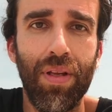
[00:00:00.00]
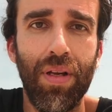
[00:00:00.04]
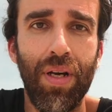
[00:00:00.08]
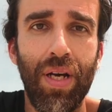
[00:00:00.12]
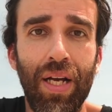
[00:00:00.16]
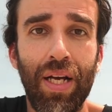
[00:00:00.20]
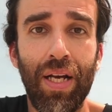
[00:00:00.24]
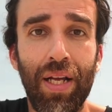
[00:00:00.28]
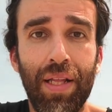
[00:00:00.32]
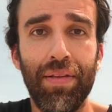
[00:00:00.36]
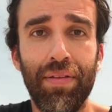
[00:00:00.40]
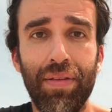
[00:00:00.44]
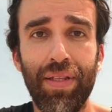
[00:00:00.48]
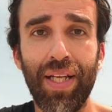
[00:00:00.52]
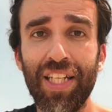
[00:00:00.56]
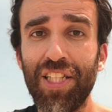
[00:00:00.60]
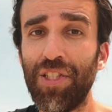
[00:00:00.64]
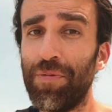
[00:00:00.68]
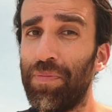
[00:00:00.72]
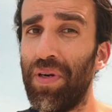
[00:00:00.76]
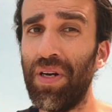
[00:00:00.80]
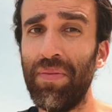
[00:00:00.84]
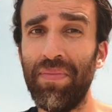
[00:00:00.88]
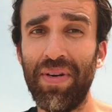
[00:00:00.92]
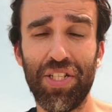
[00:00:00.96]
And
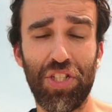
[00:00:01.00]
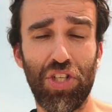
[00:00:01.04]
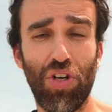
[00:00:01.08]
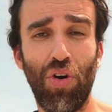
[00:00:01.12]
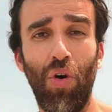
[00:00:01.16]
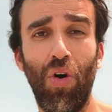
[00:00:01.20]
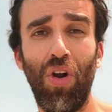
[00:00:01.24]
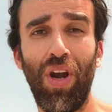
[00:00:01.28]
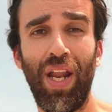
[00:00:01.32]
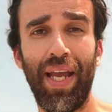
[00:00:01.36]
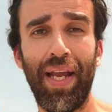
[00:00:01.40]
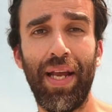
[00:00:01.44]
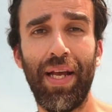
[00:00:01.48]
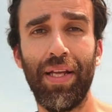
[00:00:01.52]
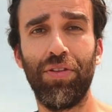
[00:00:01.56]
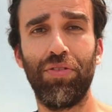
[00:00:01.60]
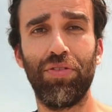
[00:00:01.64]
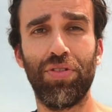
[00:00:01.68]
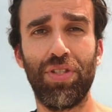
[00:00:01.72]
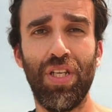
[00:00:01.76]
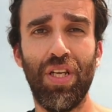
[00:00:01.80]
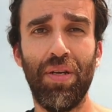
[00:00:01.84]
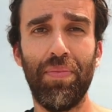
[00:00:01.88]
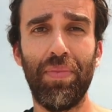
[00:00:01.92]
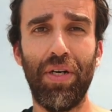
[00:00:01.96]
that's pretty much all I had
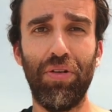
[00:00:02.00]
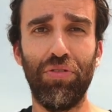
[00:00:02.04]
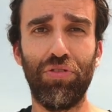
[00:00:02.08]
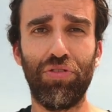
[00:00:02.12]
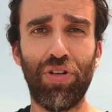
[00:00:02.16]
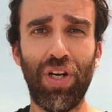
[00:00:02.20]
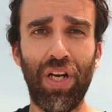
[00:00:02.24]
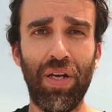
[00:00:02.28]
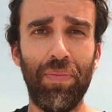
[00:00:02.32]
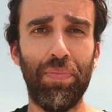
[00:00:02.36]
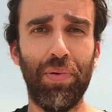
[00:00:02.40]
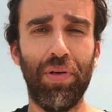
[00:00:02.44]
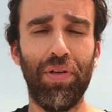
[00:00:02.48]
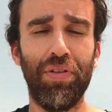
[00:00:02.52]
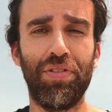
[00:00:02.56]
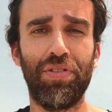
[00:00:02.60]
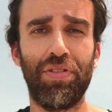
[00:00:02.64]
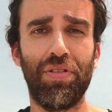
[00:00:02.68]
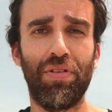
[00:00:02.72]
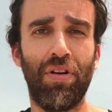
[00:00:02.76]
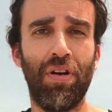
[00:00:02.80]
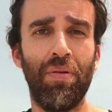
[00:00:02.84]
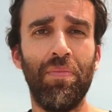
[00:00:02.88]
to say about tripods.